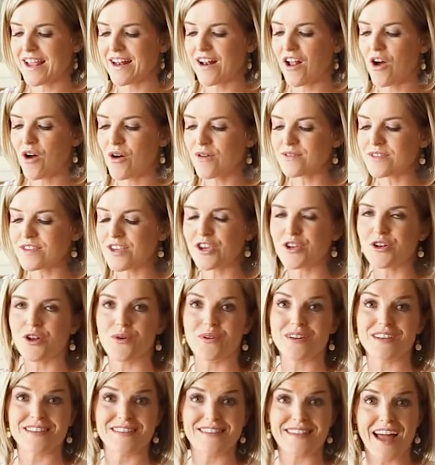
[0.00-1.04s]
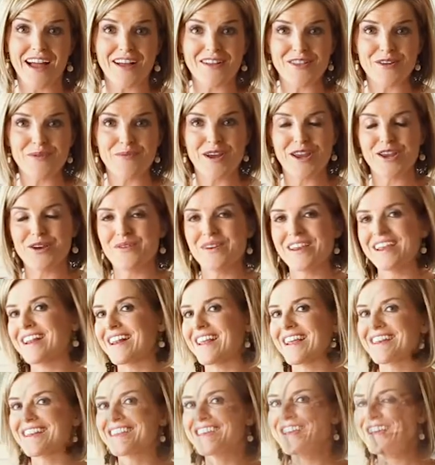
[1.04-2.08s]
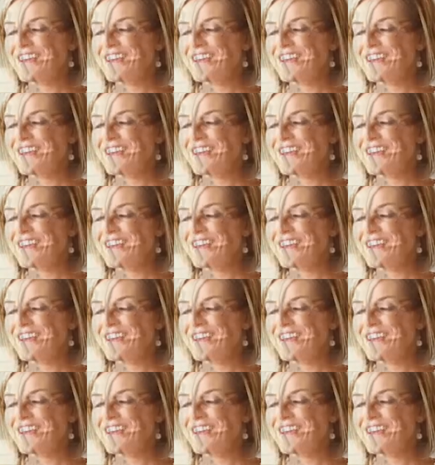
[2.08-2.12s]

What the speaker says: and also you know exactly what you're eating.